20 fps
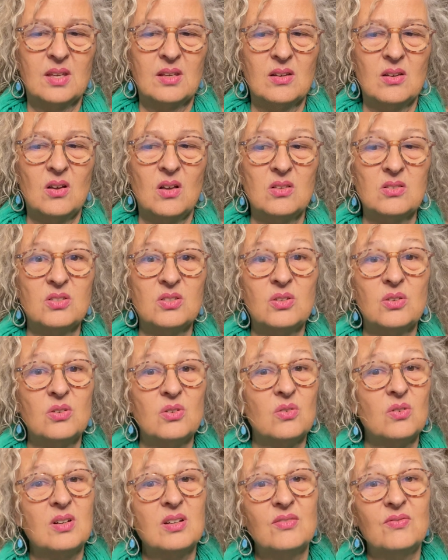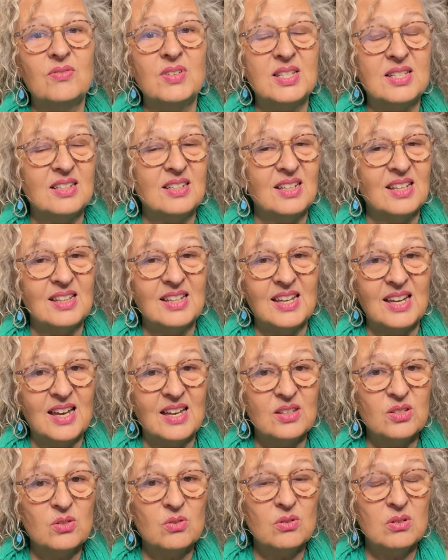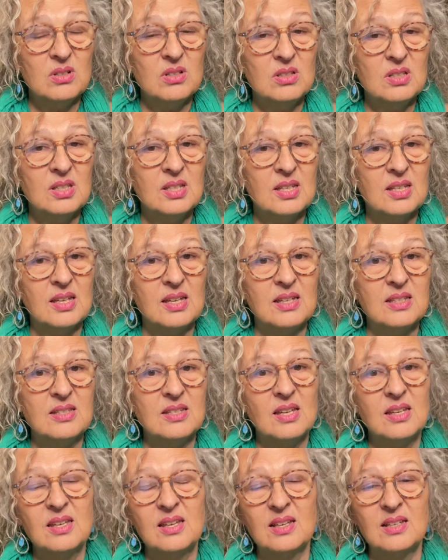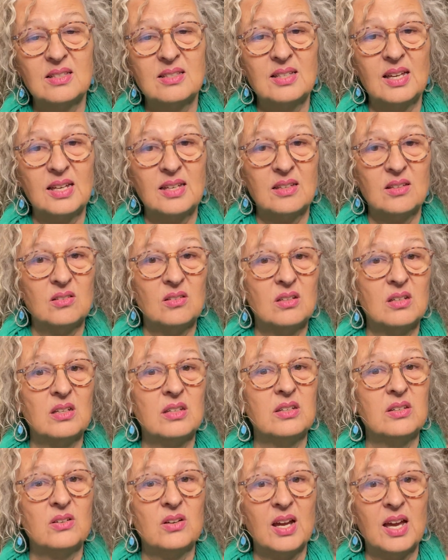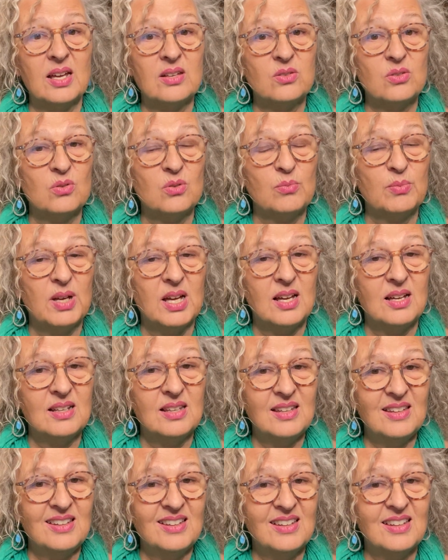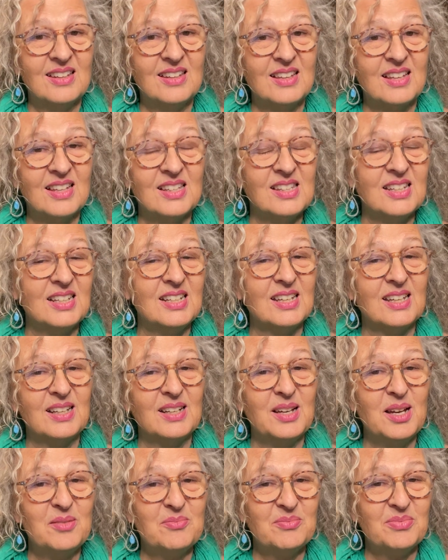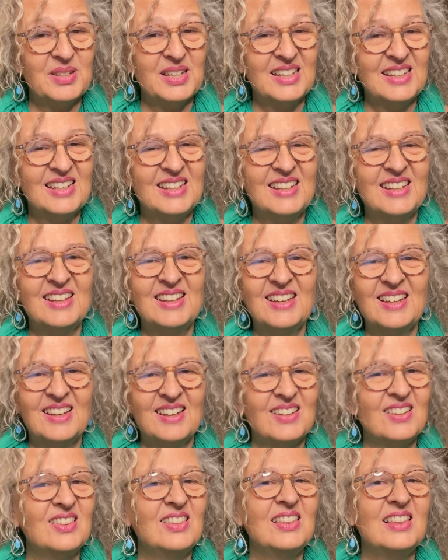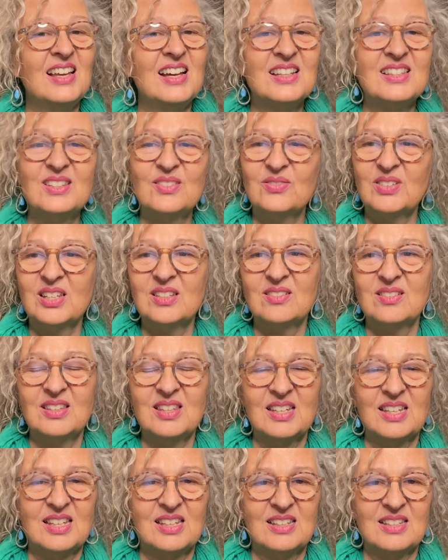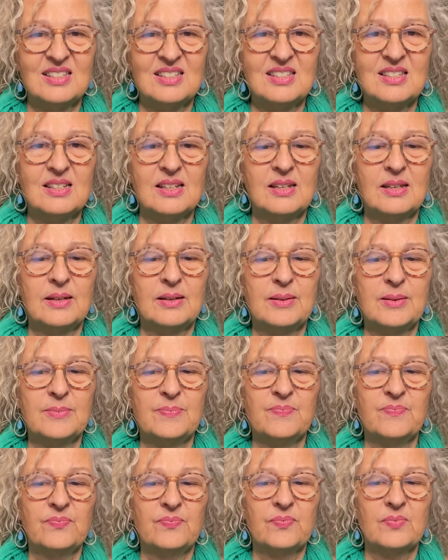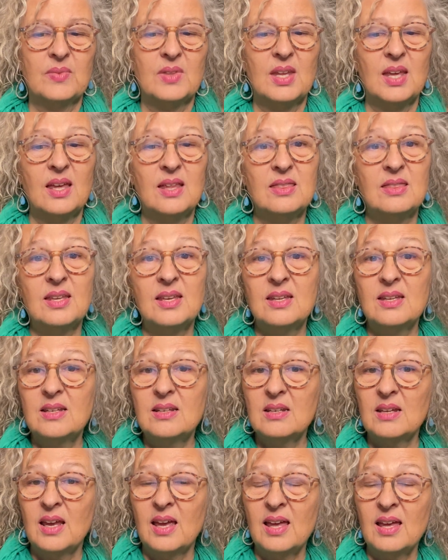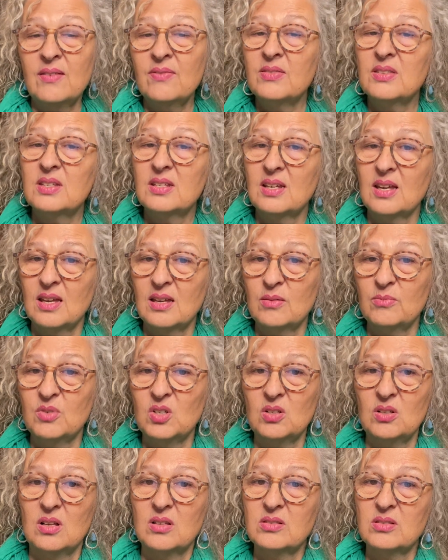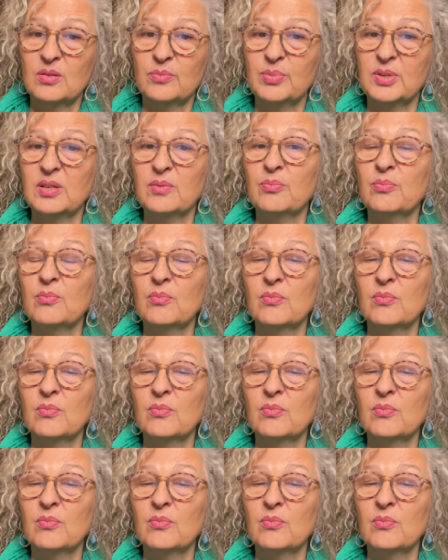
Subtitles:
Also visiting the astral and taking a psychic look at your astral body, cleaning it up, lots of other things. And then half the time you'll also be